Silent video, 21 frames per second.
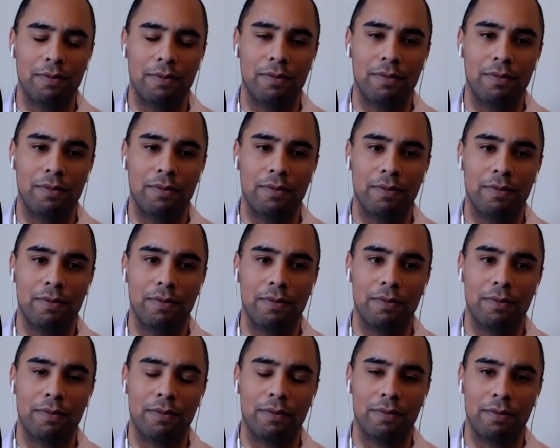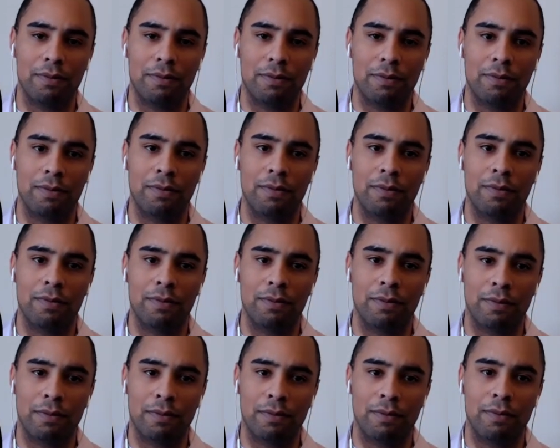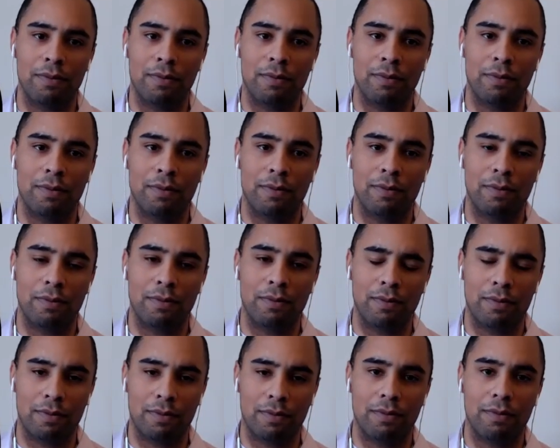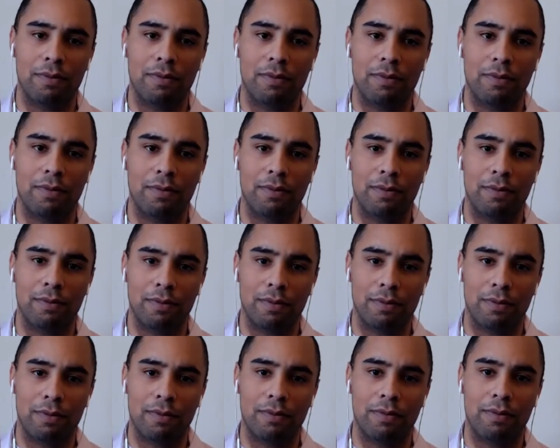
(not speaking)